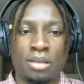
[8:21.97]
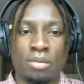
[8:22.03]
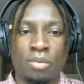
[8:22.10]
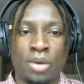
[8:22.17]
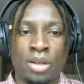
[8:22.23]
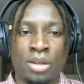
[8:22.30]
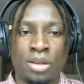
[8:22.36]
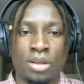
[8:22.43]

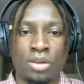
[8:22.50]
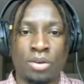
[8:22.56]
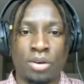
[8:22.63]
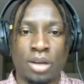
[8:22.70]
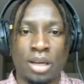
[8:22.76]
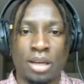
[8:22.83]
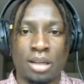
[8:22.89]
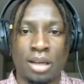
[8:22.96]
when you're
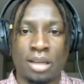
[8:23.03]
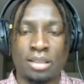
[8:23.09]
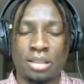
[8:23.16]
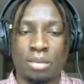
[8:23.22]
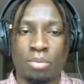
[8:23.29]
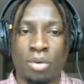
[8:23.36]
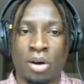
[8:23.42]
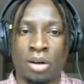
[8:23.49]
analyzing
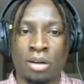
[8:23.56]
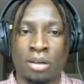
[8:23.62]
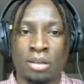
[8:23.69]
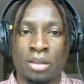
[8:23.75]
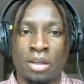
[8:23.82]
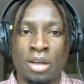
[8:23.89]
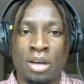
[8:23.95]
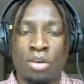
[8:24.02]
the product
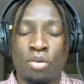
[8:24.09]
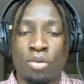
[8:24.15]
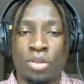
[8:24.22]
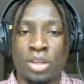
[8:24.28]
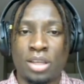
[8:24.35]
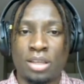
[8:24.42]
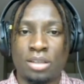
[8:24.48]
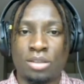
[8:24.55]
or
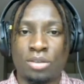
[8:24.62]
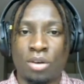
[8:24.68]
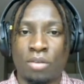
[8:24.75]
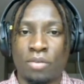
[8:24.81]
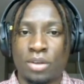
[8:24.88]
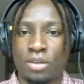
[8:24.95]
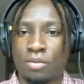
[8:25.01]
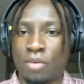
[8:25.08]
the
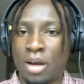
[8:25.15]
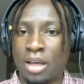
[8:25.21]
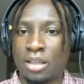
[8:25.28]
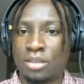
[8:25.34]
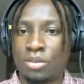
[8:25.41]
service, right?